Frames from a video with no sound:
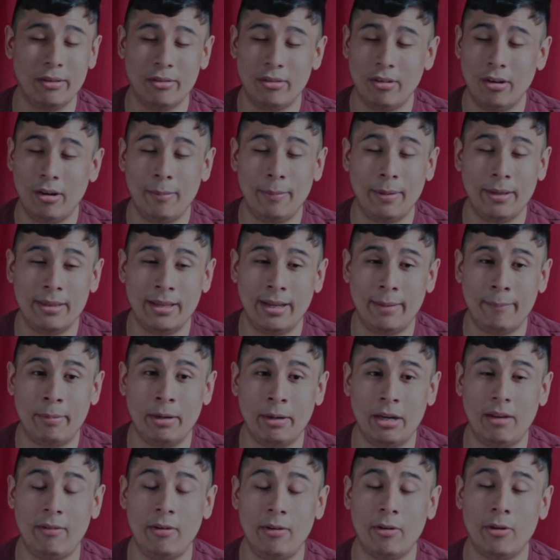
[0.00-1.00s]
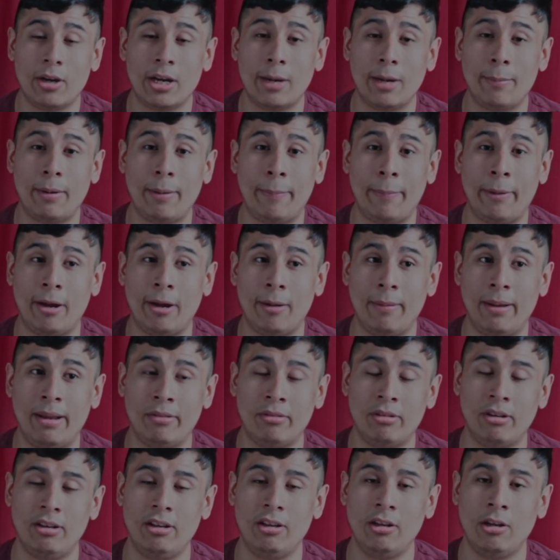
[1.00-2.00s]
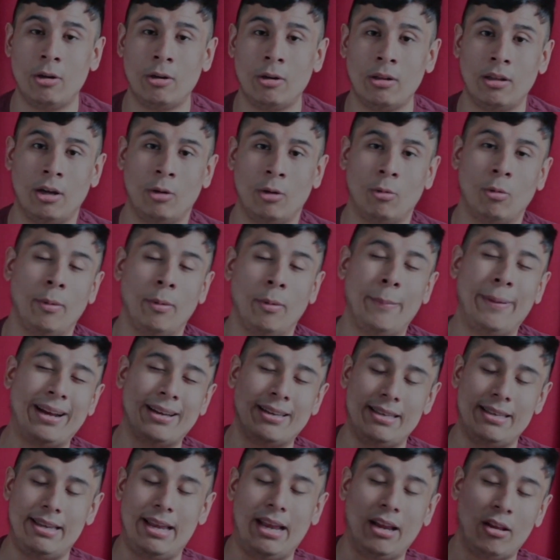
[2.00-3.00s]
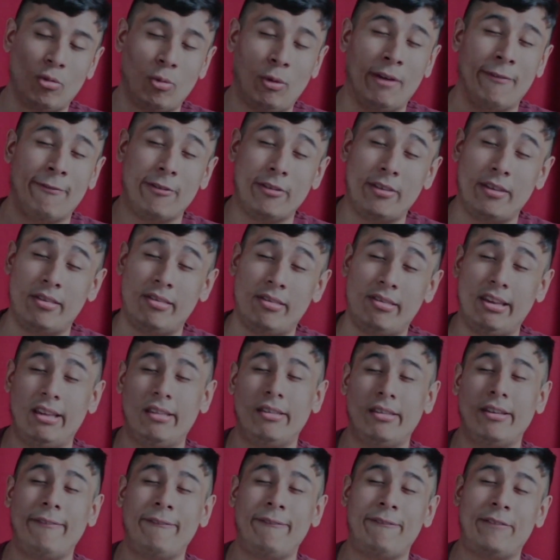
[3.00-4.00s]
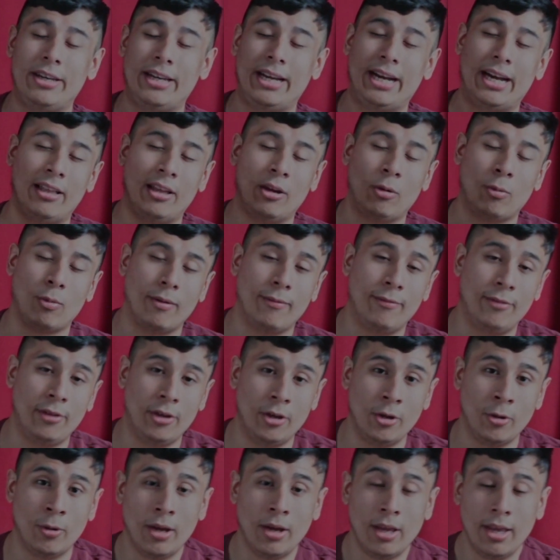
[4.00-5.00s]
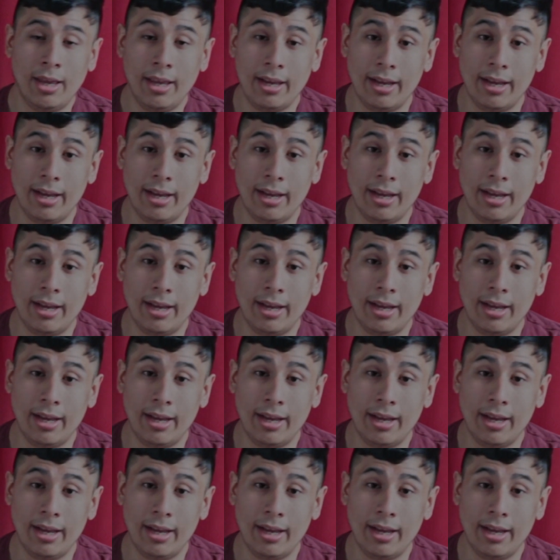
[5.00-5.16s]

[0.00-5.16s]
sorry about that. But if you don't care about Perry Mason, you're in luck. We'll be back next week for the season finale review.